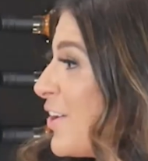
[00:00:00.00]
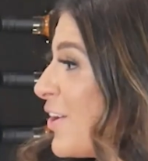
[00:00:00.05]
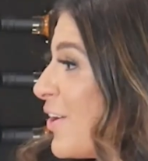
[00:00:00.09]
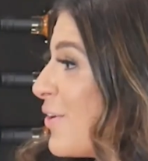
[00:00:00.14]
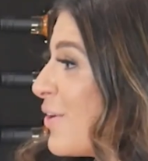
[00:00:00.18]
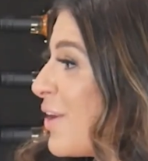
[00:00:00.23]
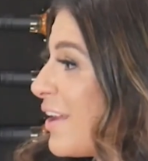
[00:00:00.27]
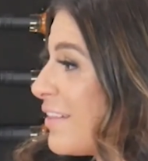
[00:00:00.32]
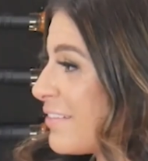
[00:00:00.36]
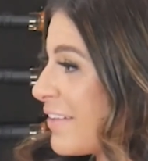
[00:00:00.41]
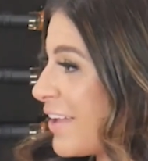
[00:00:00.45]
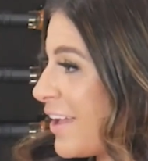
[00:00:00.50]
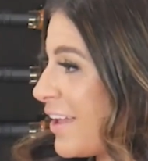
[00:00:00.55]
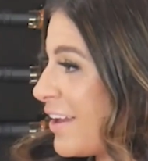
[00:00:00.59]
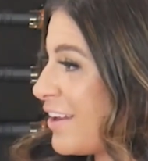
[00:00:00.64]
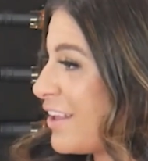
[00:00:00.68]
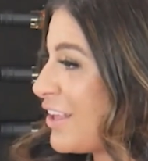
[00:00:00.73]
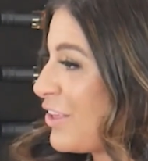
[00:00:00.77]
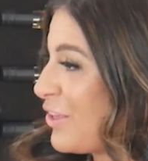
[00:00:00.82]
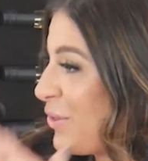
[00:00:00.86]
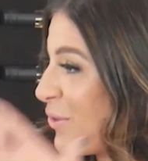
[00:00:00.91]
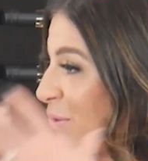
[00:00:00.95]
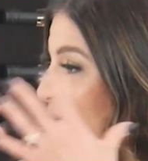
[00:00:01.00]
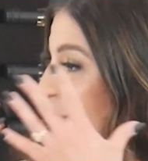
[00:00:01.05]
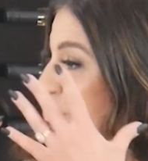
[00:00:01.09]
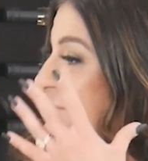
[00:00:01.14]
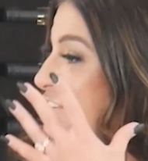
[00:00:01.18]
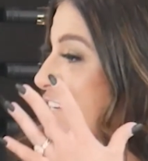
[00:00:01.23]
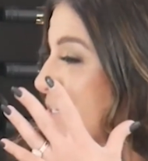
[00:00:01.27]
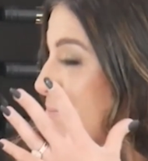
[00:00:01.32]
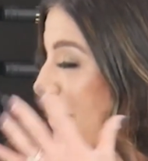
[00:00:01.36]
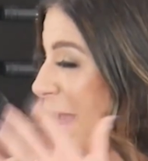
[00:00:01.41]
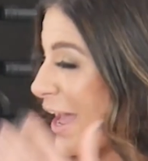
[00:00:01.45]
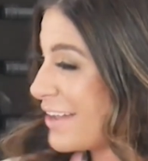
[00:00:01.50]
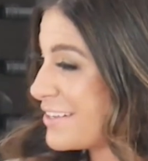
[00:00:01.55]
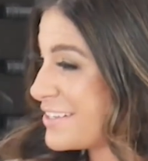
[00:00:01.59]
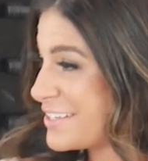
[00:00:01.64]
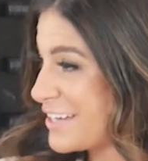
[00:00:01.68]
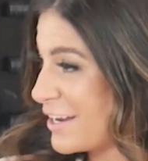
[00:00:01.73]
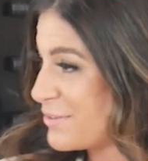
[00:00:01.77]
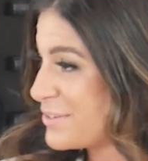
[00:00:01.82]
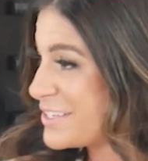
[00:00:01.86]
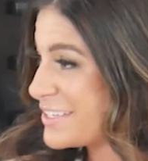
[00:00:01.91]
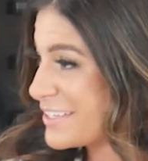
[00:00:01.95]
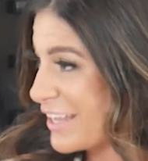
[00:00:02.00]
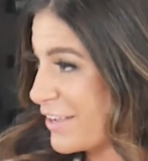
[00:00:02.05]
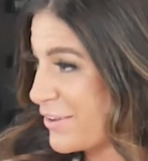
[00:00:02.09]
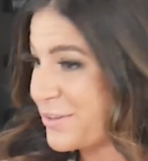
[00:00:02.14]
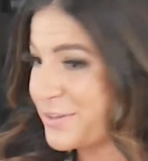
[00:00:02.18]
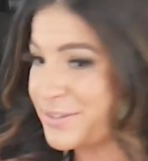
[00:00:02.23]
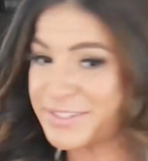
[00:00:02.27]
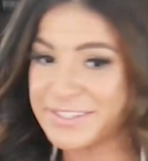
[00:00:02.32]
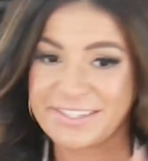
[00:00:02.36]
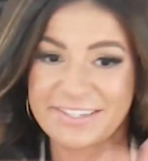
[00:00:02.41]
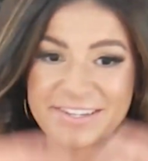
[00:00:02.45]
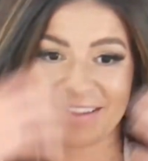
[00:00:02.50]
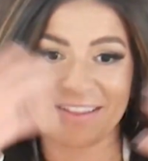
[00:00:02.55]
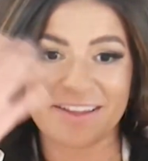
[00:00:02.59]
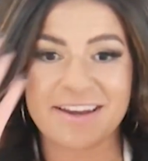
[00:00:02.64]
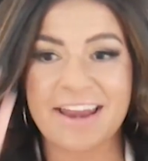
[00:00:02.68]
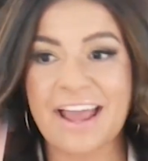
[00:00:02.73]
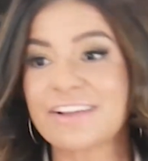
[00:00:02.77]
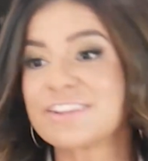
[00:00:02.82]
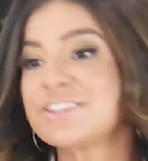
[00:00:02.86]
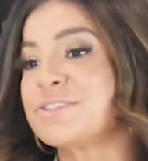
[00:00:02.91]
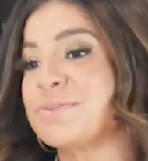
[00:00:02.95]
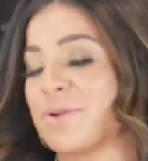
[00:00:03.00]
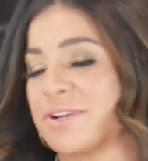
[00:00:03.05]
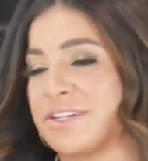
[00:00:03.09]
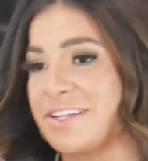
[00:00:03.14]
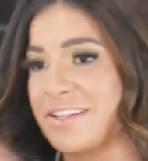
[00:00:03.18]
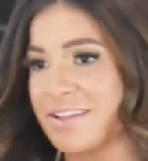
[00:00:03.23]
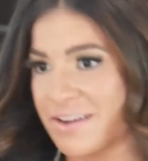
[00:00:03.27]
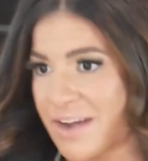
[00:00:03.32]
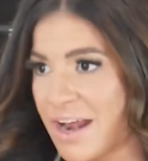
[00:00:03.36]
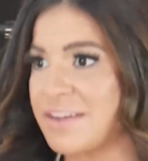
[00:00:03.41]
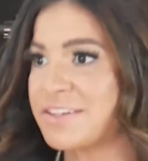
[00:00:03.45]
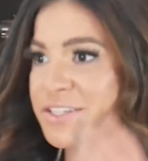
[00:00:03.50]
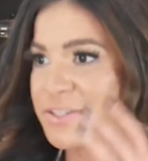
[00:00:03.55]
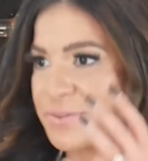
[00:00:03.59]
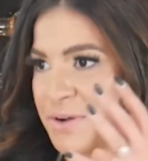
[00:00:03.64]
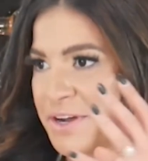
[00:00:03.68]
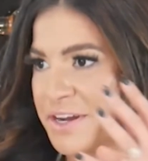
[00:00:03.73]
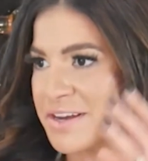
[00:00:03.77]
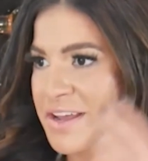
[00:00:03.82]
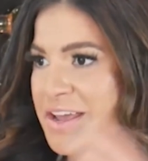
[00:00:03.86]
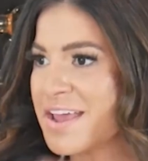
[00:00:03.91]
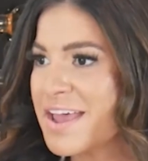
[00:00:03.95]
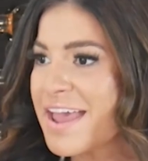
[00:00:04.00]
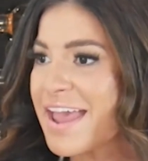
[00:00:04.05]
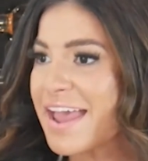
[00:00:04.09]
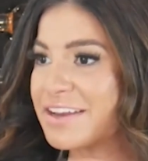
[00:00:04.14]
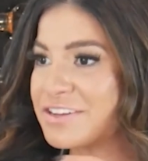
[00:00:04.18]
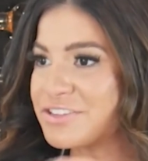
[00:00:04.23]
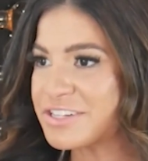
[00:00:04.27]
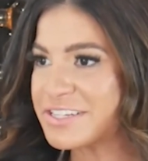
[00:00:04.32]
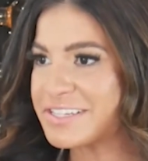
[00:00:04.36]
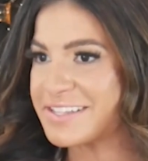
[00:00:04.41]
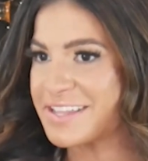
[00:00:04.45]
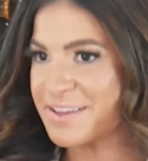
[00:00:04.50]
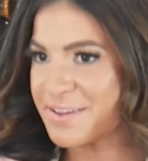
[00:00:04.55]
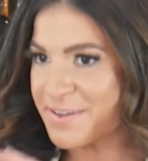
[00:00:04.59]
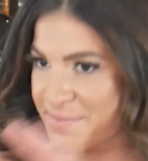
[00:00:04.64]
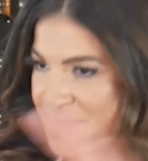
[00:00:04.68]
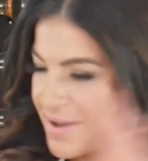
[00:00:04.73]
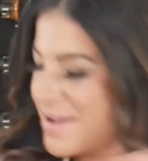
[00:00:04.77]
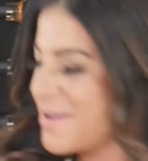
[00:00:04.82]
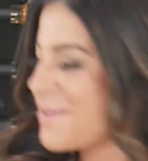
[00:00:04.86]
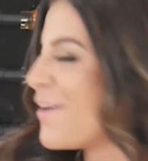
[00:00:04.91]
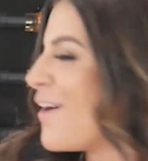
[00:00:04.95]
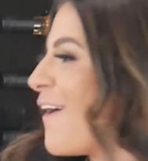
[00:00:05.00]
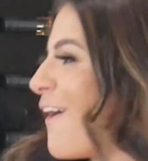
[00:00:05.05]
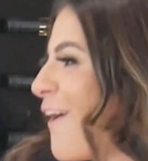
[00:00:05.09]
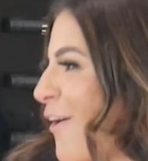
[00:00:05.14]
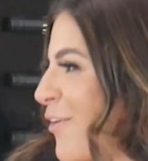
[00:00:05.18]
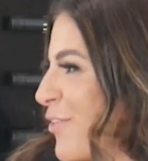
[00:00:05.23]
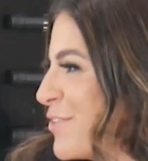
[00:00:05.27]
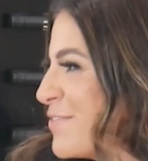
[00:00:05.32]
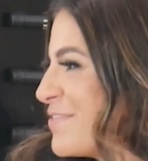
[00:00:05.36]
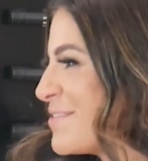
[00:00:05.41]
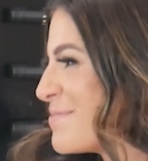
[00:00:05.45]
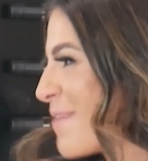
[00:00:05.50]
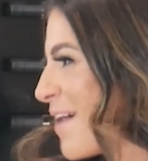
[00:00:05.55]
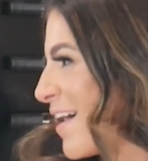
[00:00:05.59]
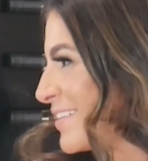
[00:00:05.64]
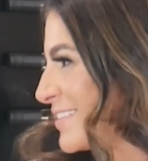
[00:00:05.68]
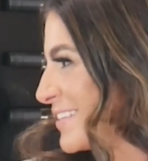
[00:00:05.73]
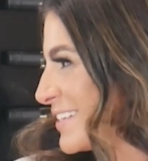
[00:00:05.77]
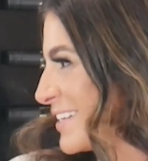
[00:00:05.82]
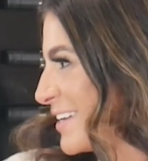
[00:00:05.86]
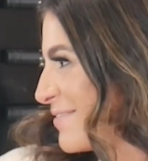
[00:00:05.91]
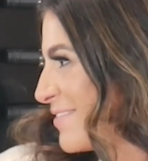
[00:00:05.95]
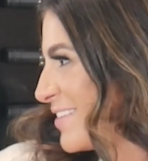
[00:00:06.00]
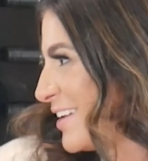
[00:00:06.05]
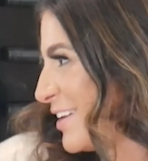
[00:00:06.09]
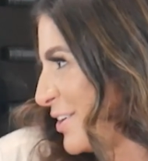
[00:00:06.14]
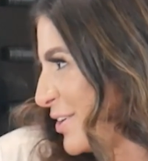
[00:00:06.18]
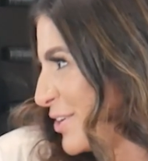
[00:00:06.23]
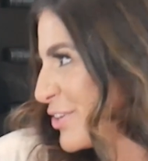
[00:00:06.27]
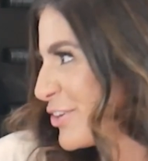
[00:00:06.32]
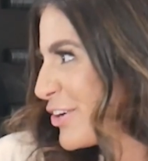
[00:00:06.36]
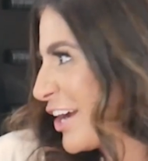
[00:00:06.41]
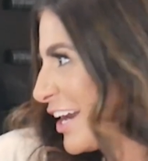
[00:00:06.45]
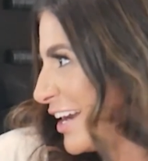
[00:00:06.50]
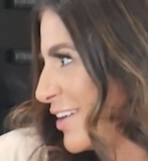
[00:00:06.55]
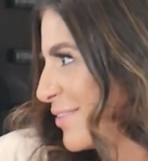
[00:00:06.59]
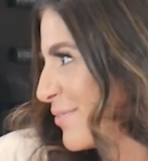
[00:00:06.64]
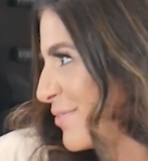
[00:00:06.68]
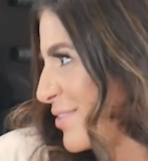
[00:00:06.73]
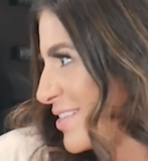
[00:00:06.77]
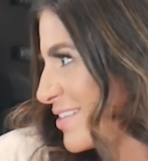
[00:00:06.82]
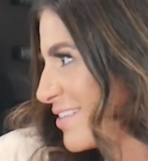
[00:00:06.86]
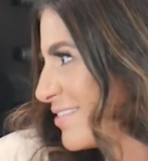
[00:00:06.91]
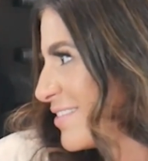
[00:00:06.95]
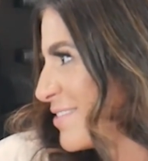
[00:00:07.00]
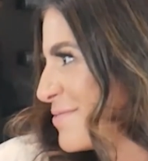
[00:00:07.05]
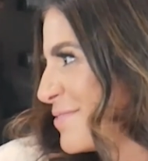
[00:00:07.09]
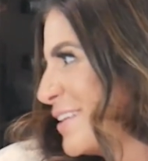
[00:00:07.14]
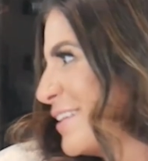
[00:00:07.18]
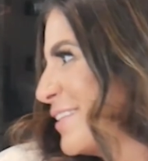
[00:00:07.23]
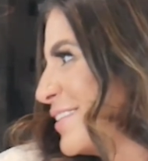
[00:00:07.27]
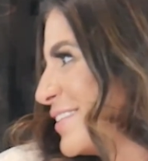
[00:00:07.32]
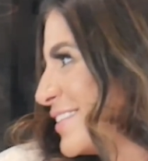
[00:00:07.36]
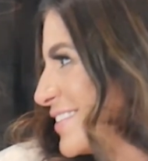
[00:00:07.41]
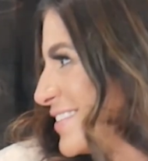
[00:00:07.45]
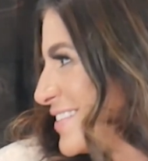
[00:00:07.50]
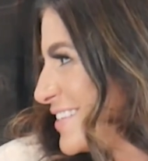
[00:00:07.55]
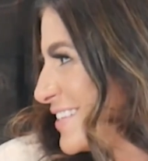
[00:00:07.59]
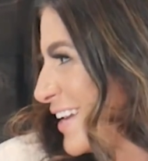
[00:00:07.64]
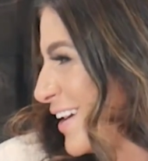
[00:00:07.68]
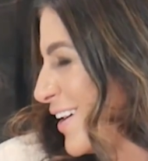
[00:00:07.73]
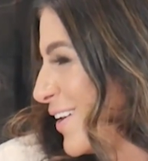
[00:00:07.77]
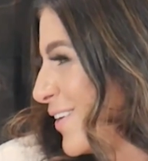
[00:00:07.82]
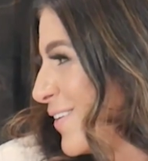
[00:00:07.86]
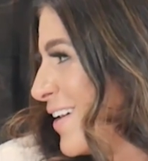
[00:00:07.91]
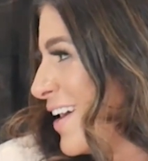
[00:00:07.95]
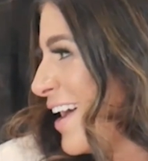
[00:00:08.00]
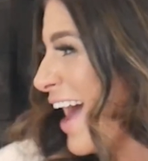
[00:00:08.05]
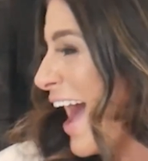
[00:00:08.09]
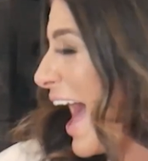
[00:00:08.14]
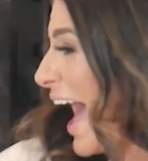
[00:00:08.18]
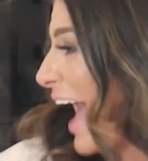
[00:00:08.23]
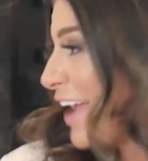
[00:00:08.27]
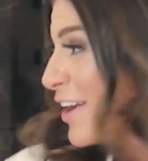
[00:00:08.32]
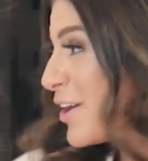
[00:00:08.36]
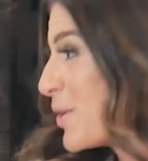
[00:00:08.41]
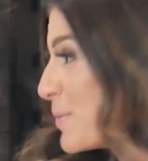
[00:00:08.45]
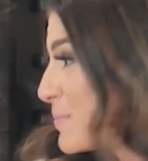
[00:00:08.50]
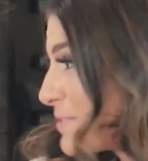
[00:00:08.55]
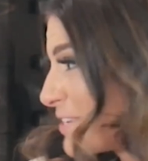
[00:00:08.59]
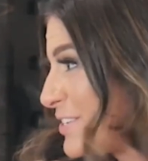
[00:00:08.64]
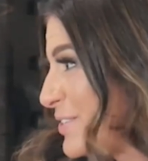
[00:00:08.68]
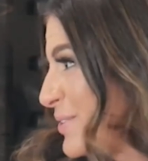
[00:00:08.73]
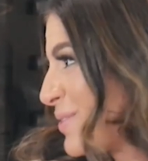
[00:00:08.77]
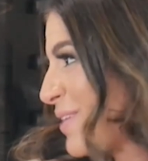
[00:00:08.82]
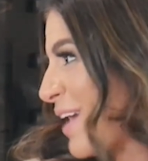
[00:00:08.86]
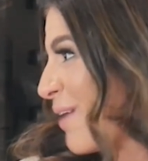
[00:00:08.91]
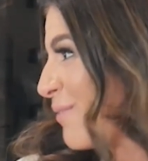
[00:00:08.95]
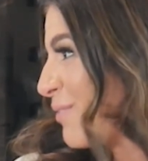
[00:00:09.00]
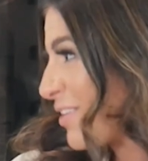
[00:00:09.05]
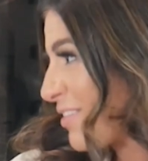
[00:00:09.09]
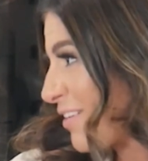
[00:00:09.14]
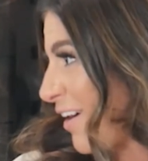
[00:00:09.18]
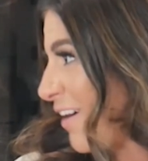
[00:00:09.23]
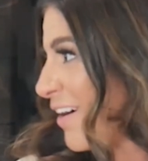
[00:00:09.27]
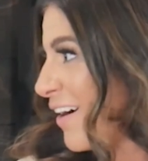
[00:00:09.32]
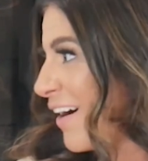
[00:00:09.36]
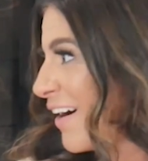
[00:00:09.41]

and then you just pass down skills to the next one, and just think about all of the positivity you're creating within the field. So I hope to do that with our